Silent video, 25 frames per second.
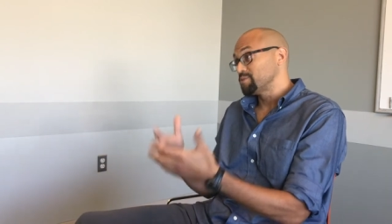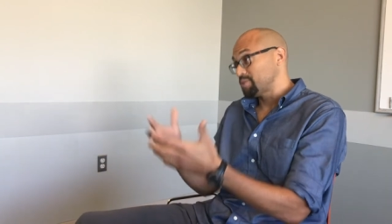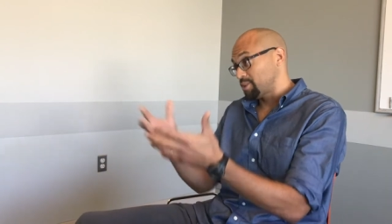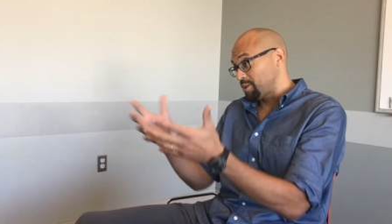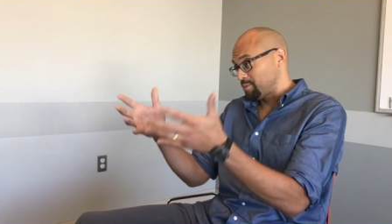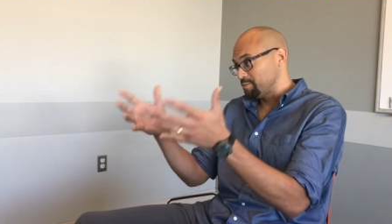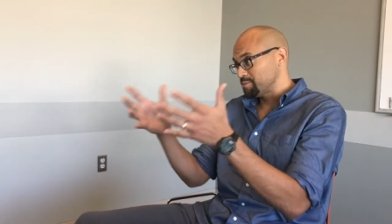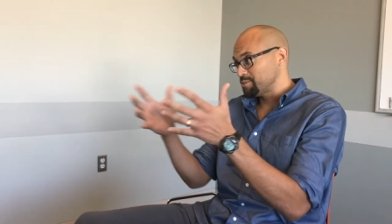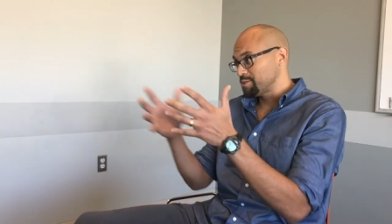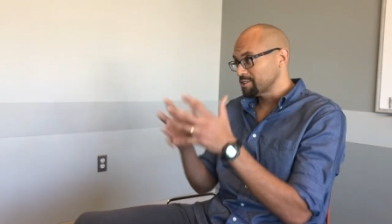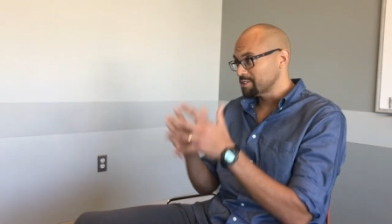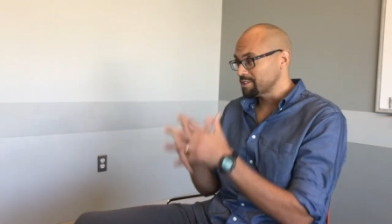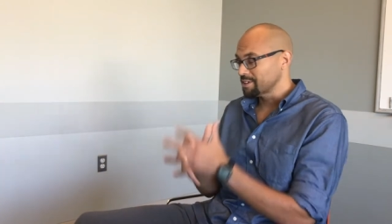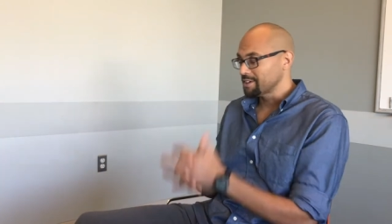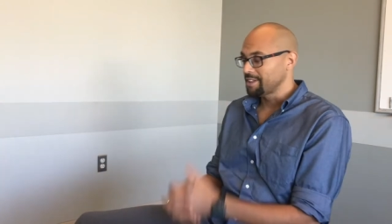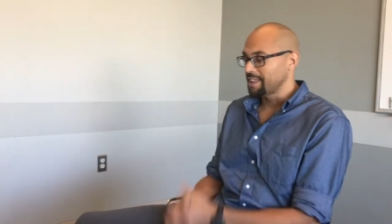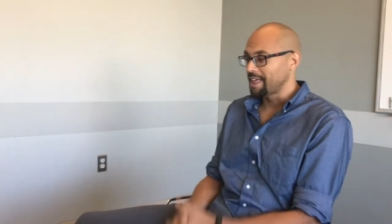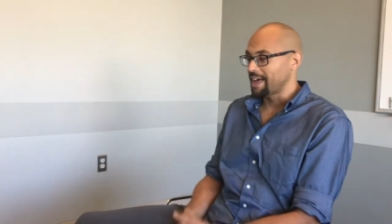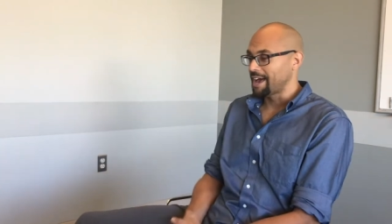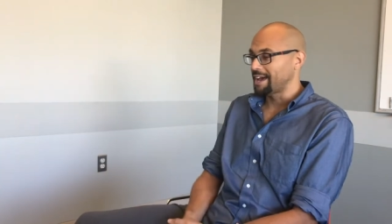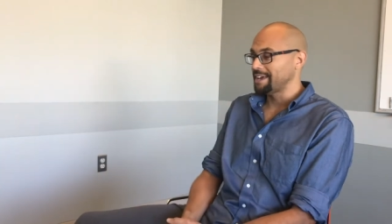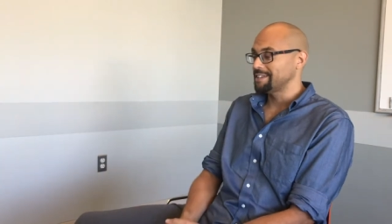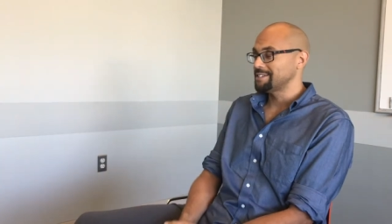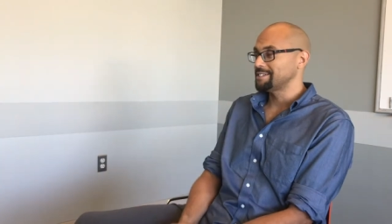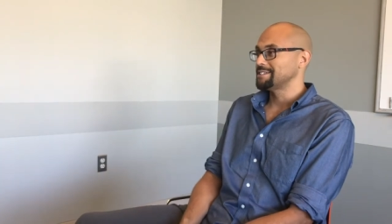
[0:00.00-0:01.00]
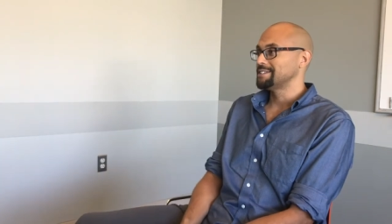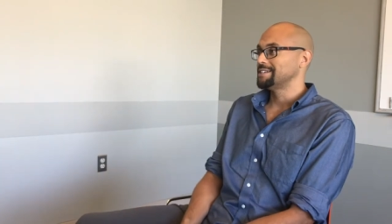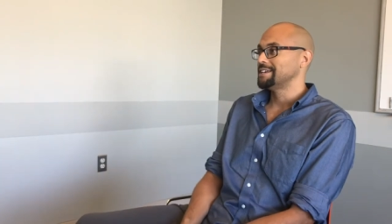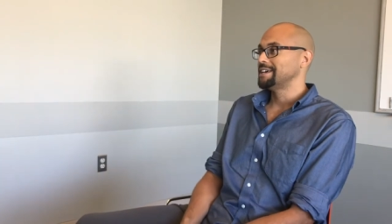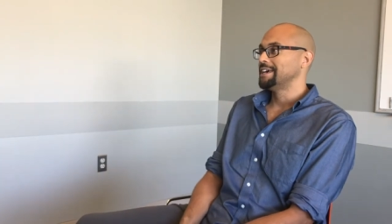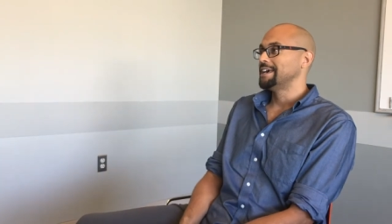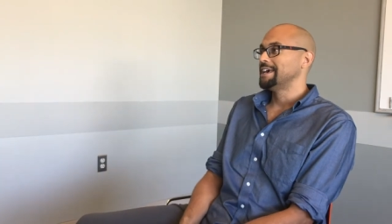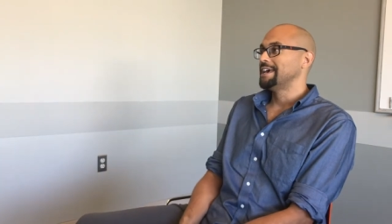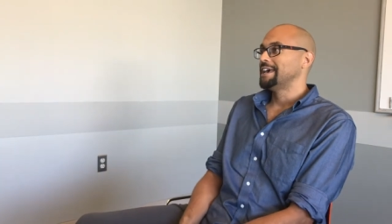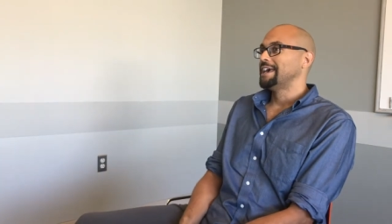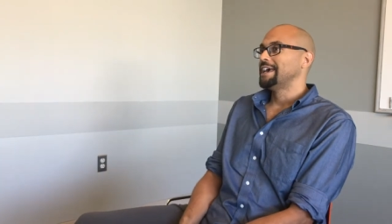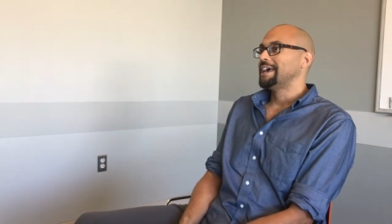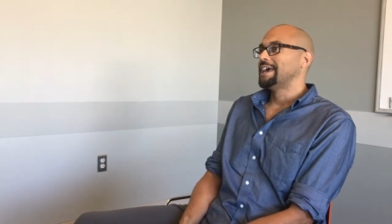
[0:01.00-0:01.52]
So took the class
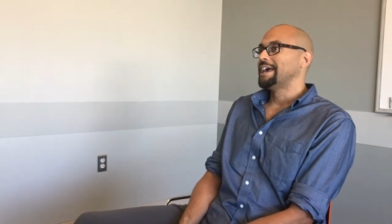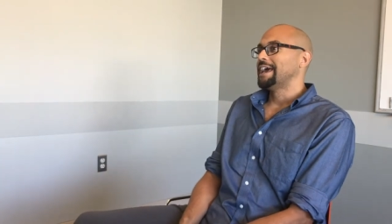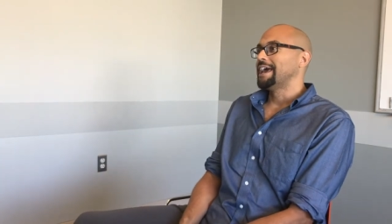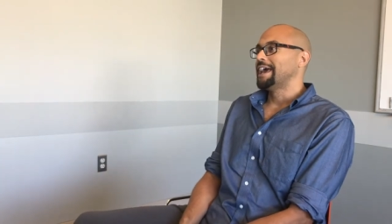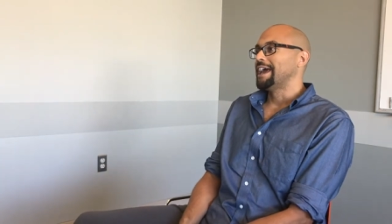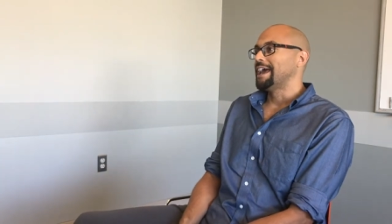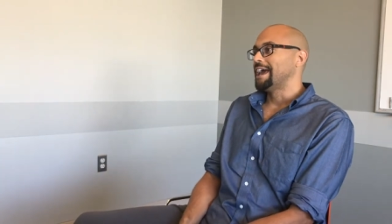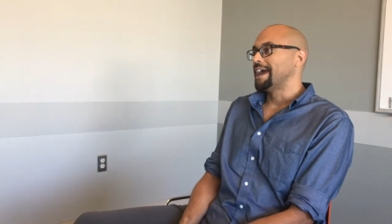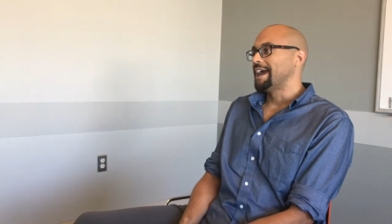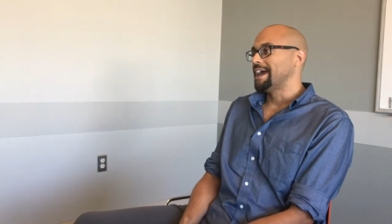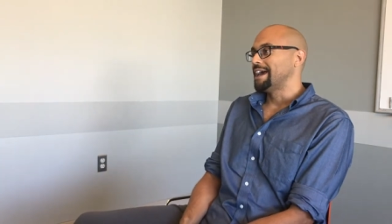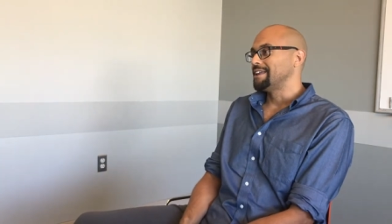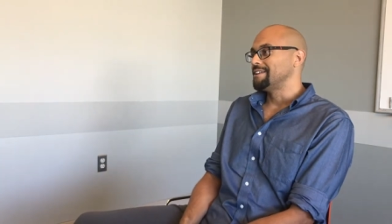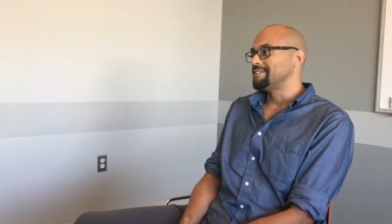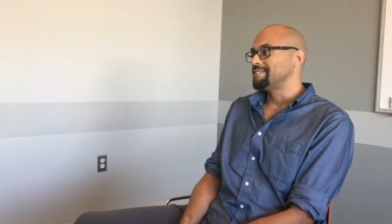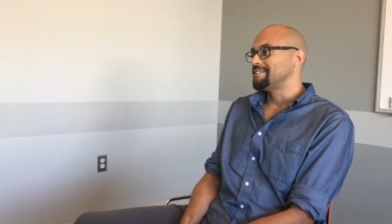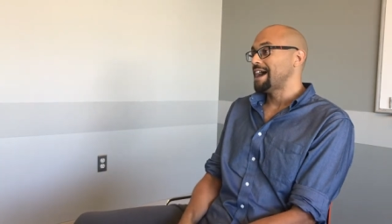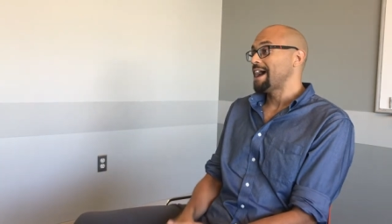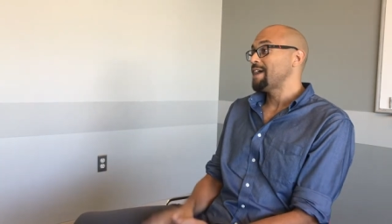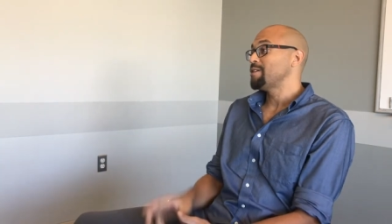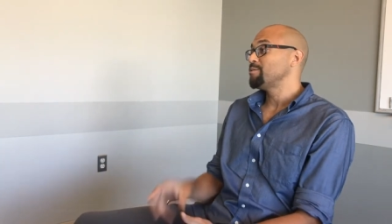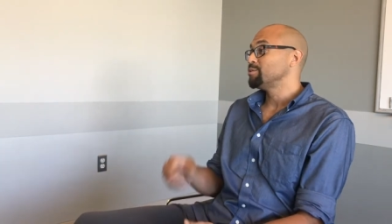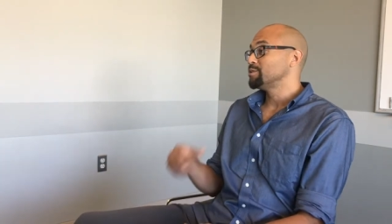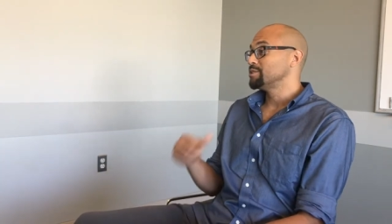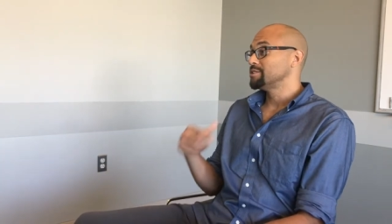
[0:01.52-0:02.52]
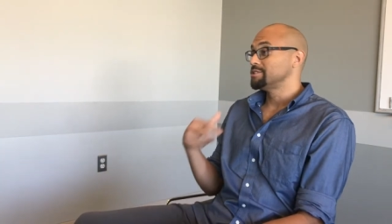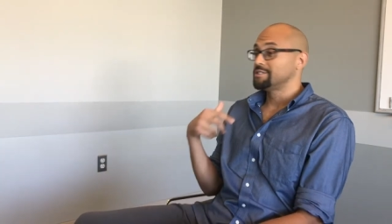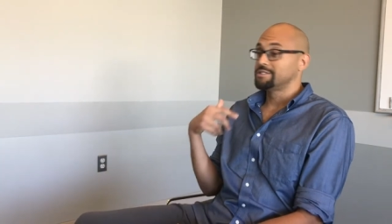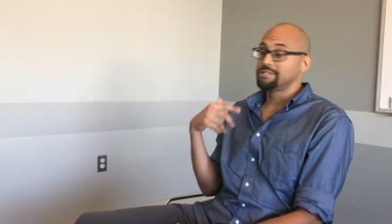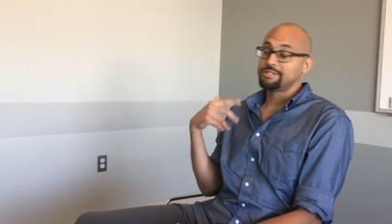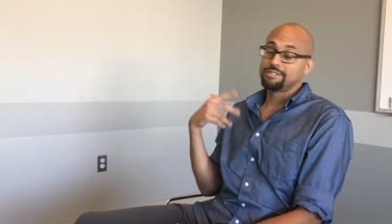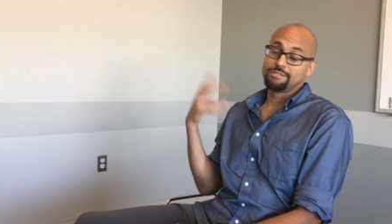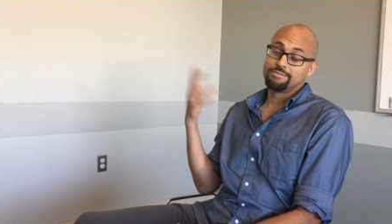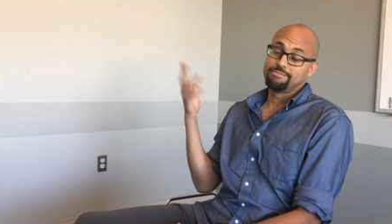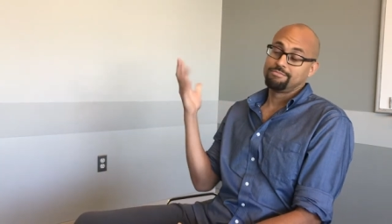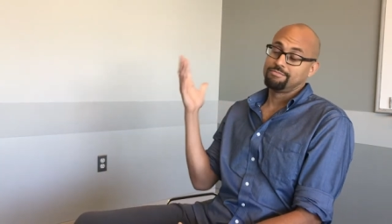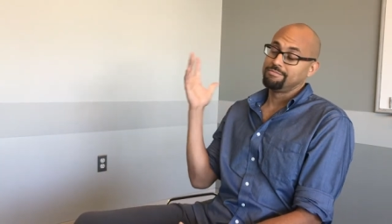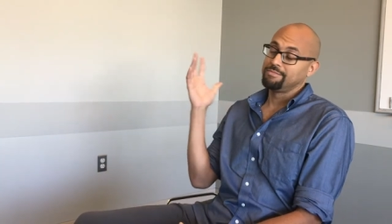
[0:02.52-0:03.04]
and that
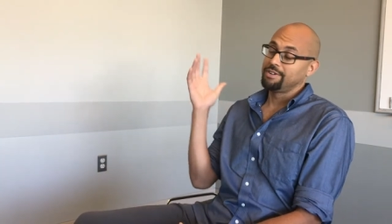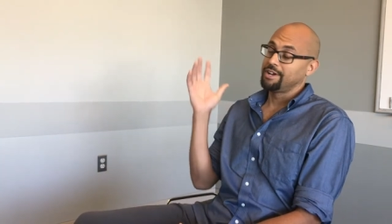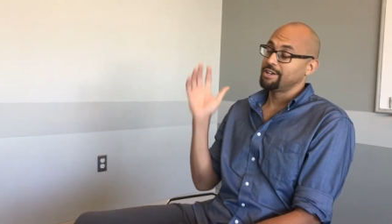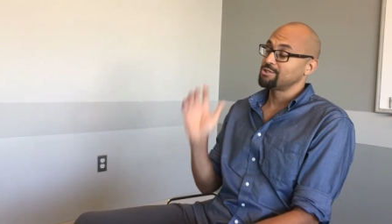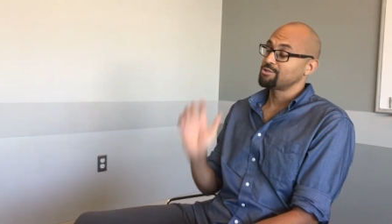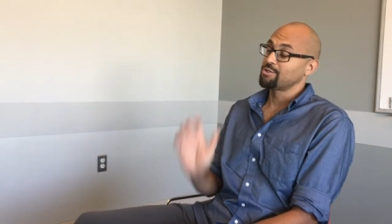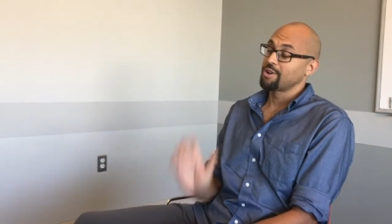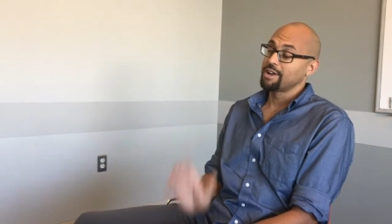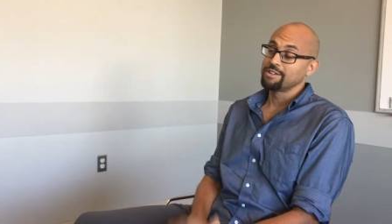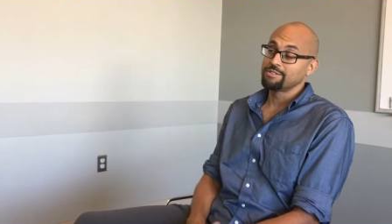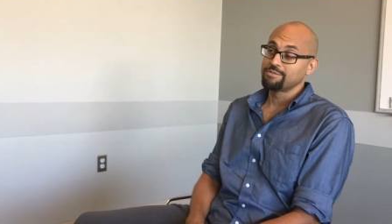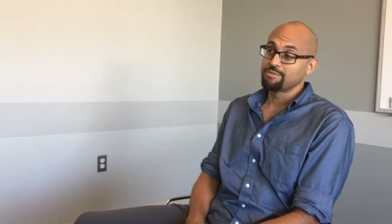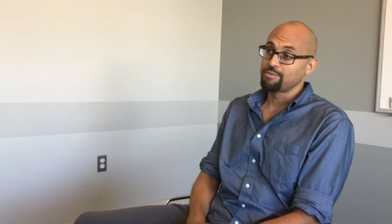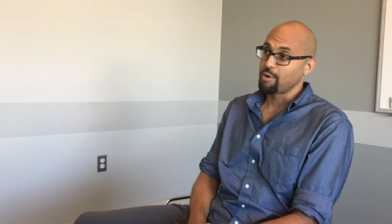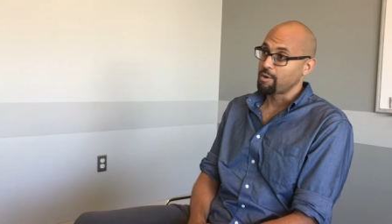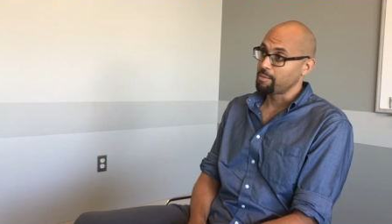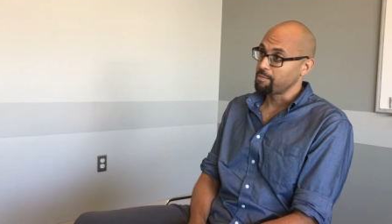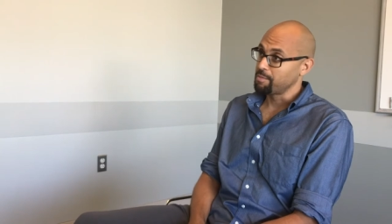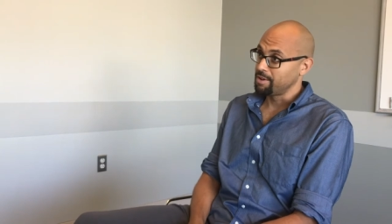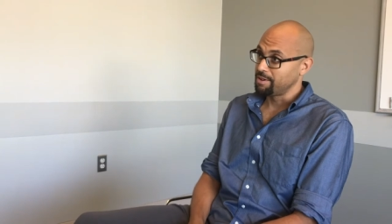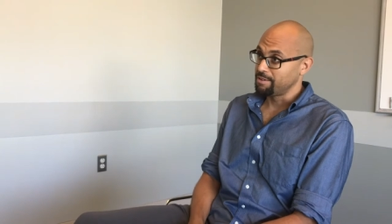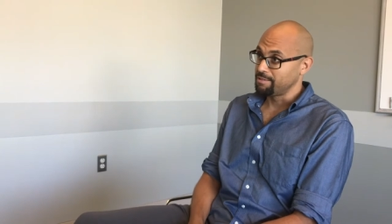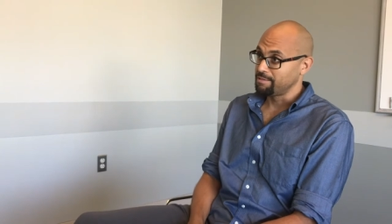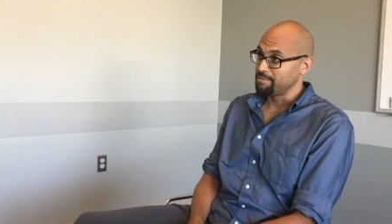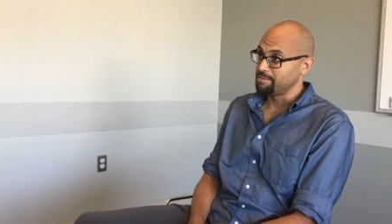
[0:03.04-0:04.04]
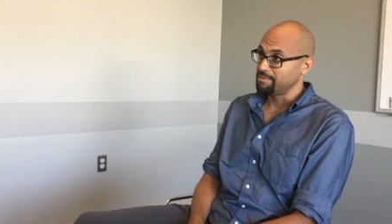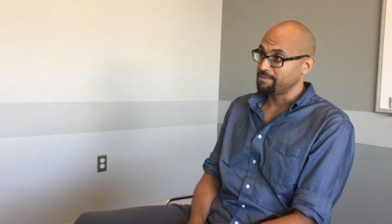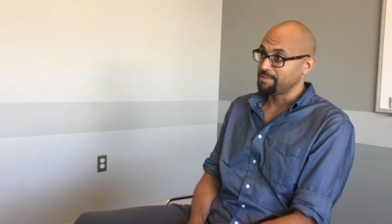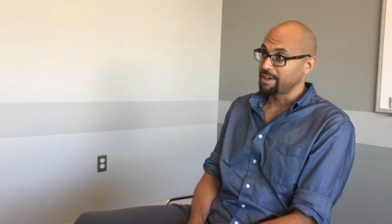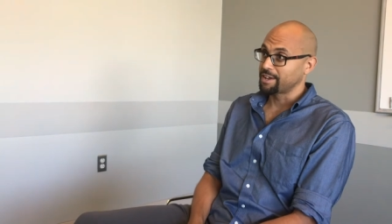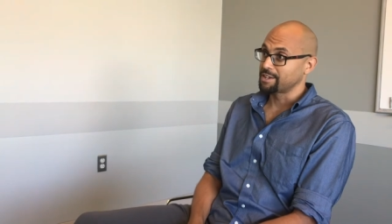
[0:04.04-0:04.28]
was a transformative